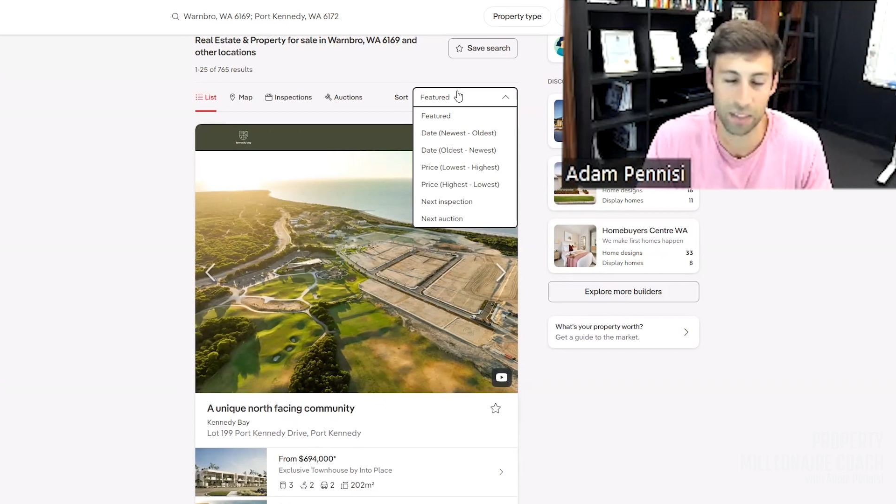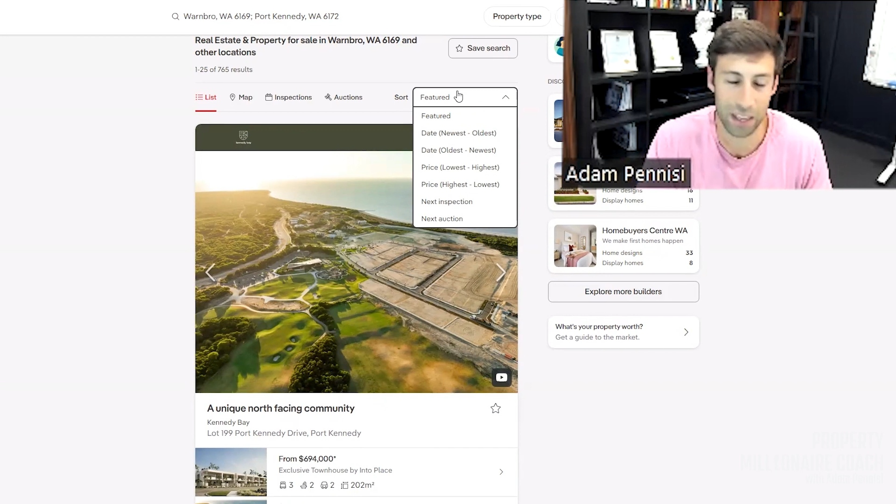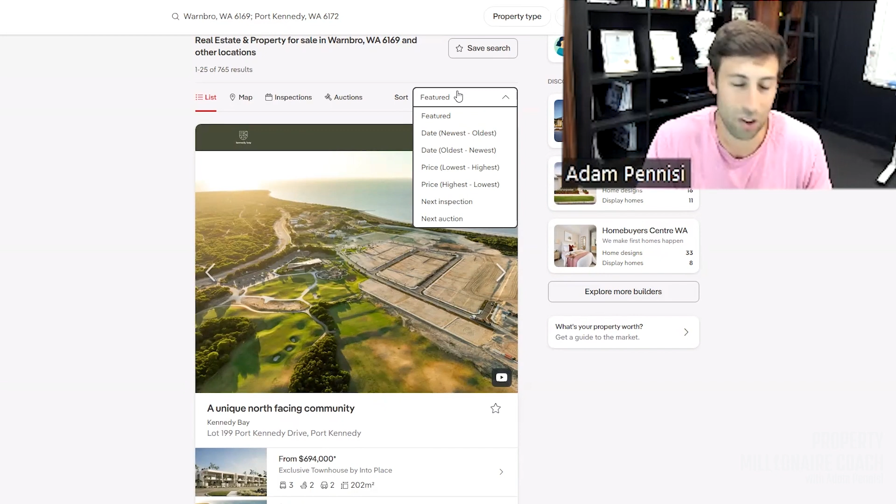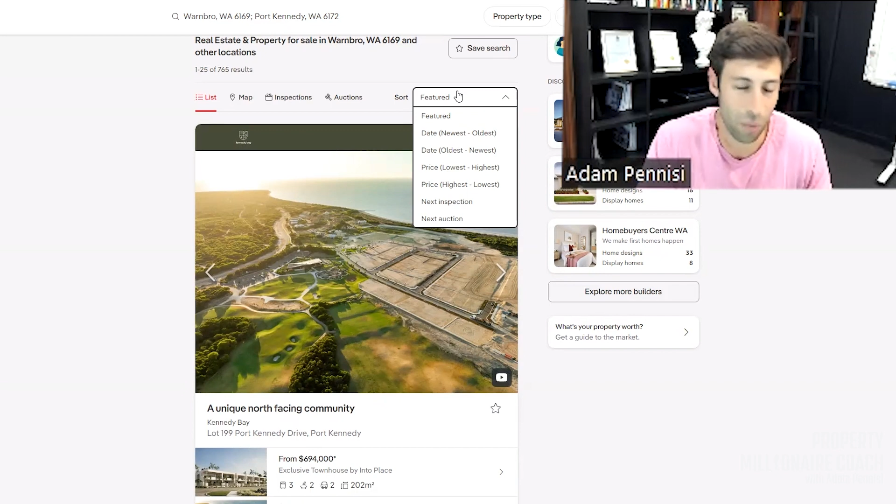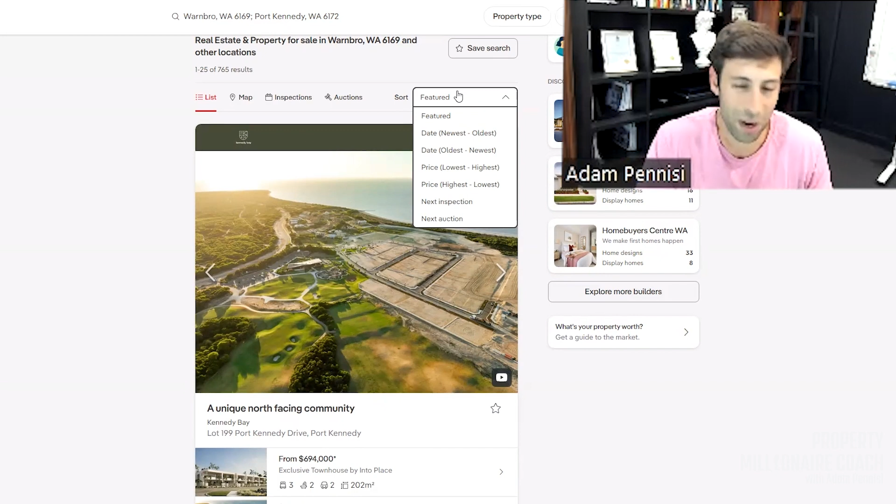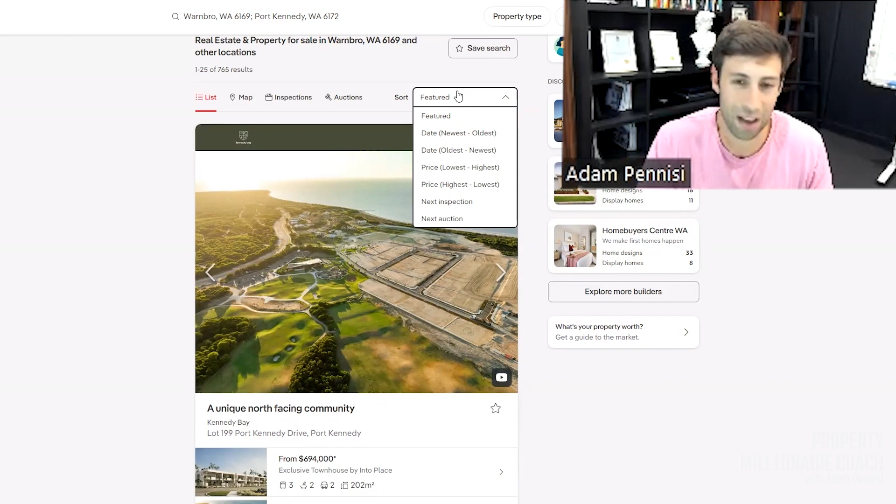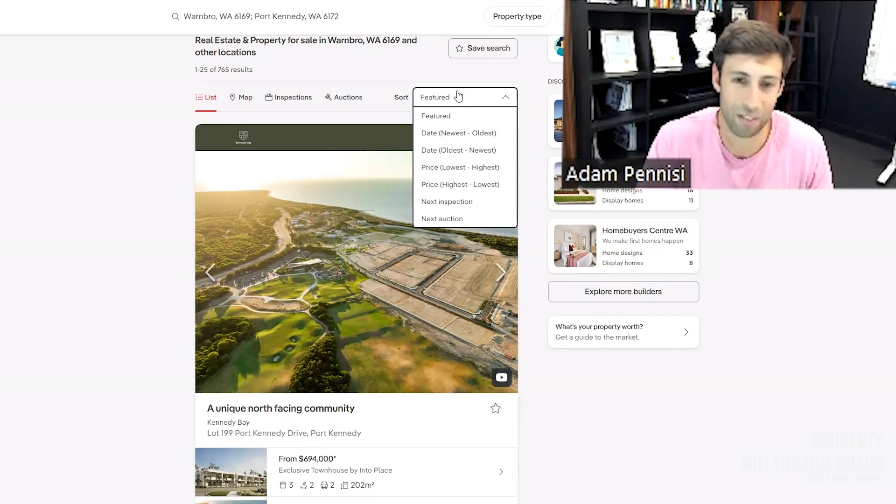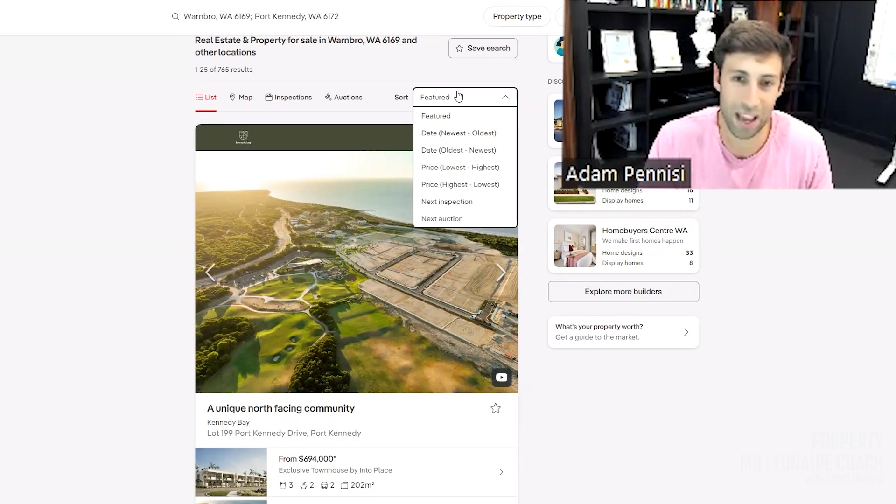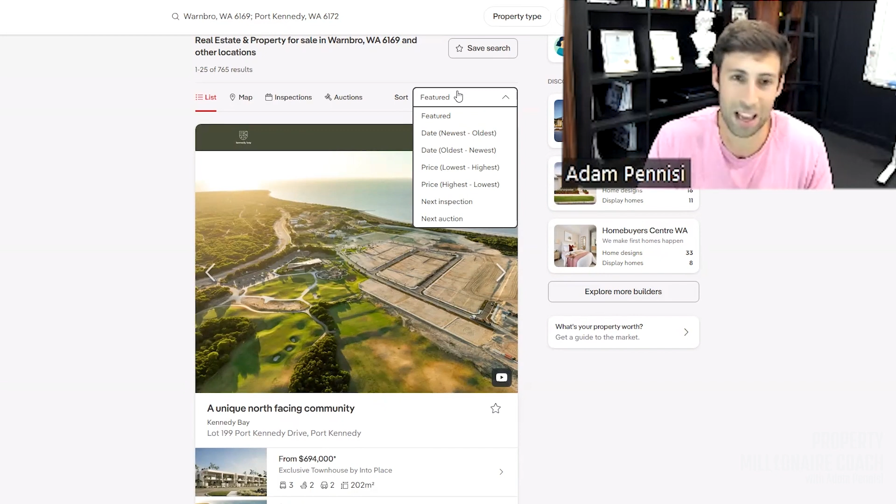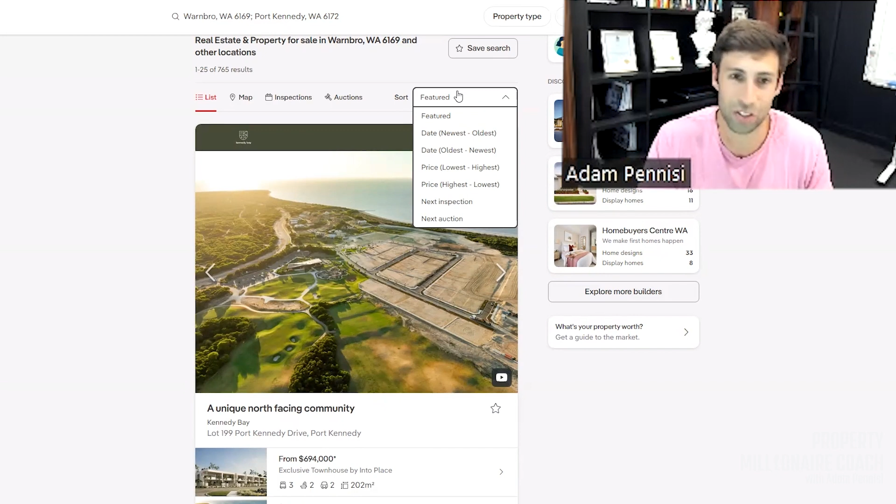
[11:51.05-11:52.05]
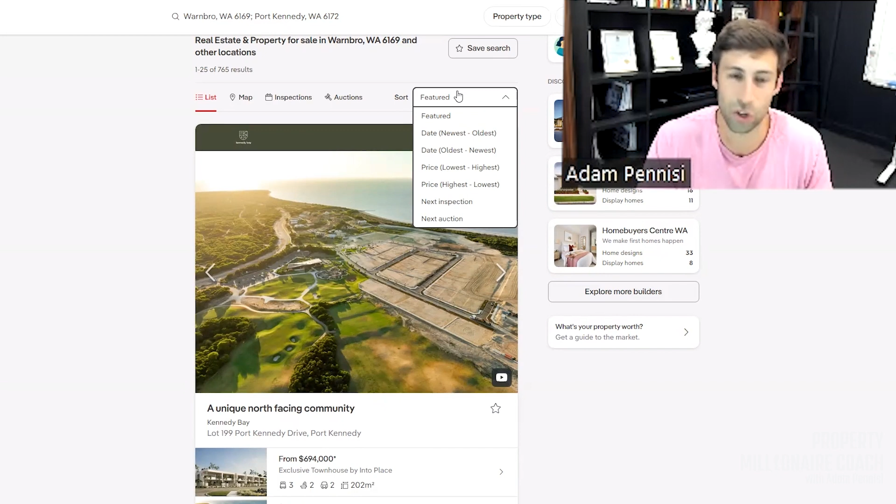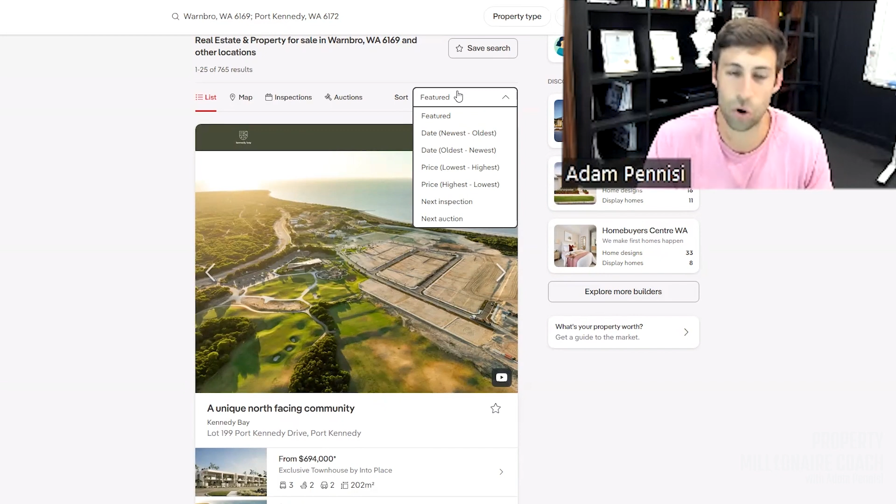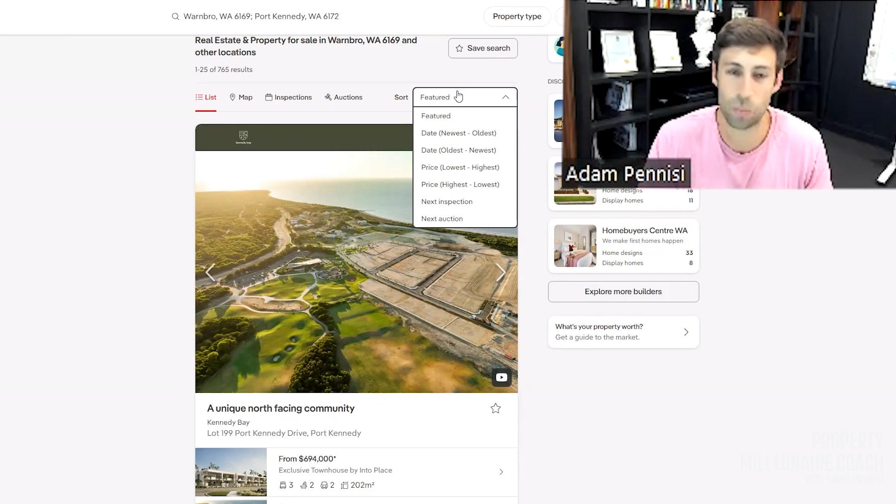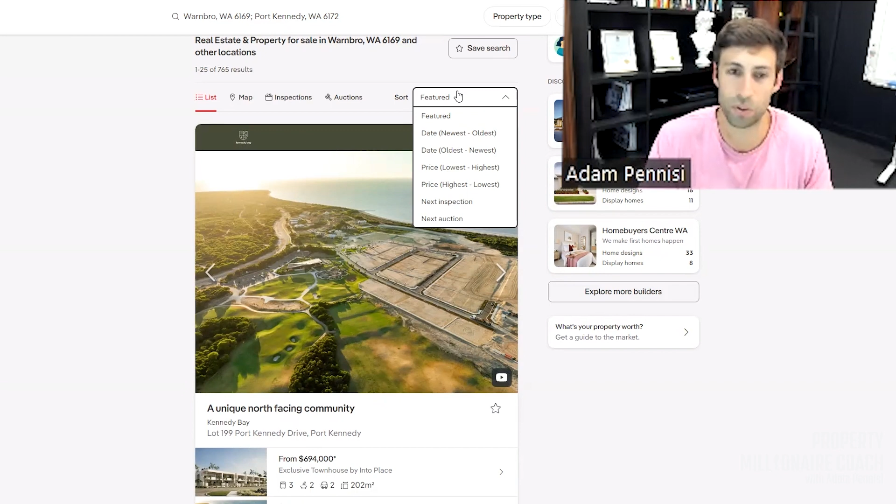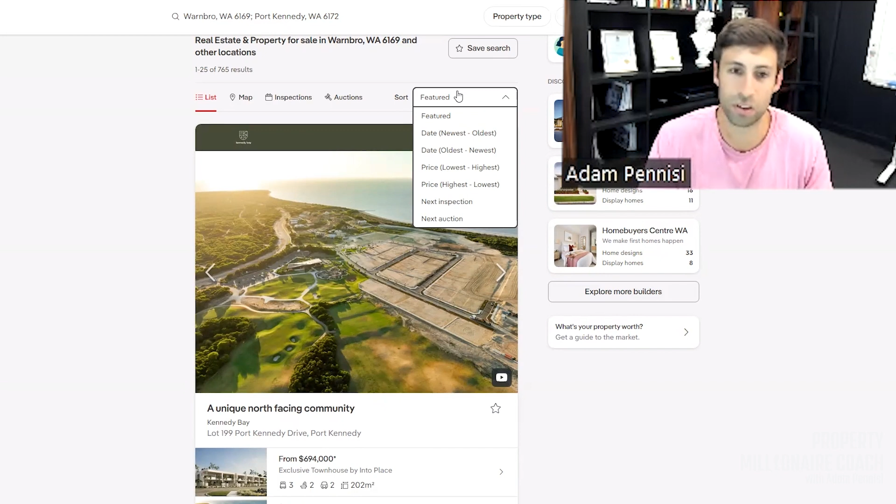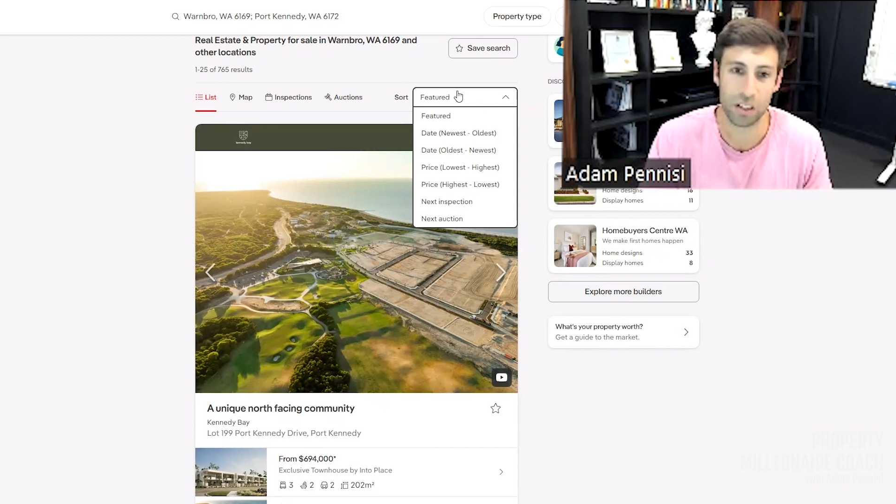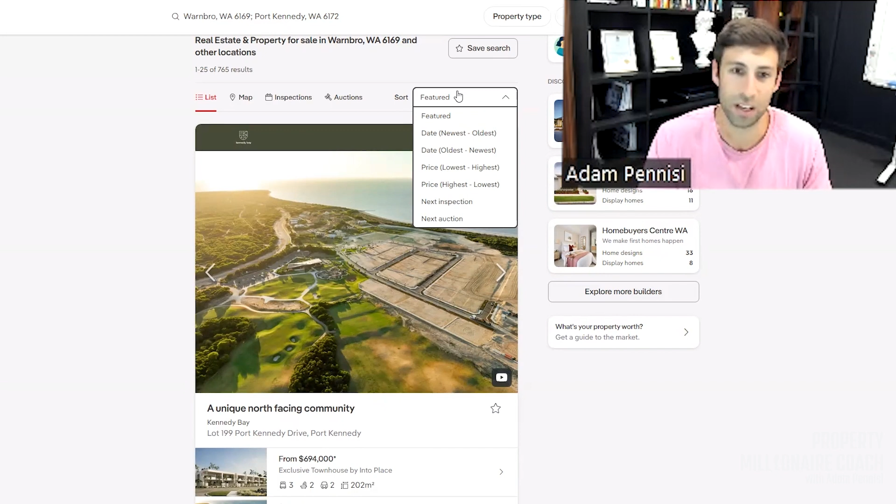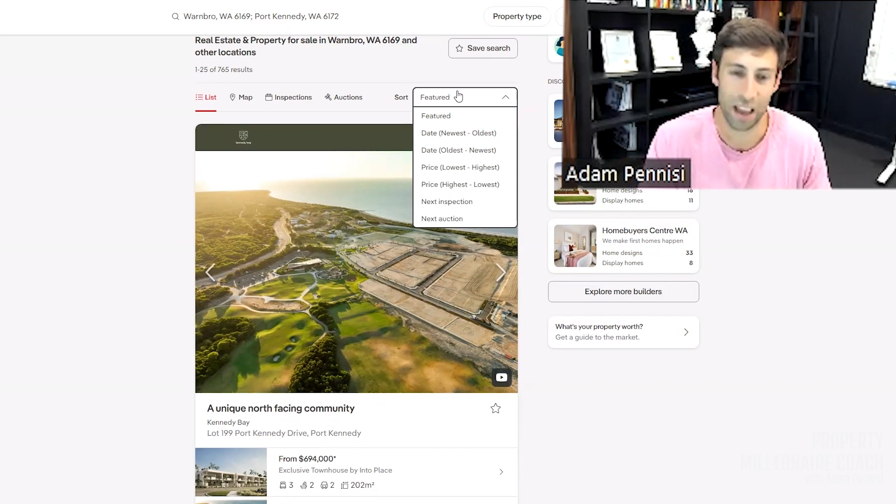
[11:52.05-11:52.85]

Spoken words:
They don't want to have their house open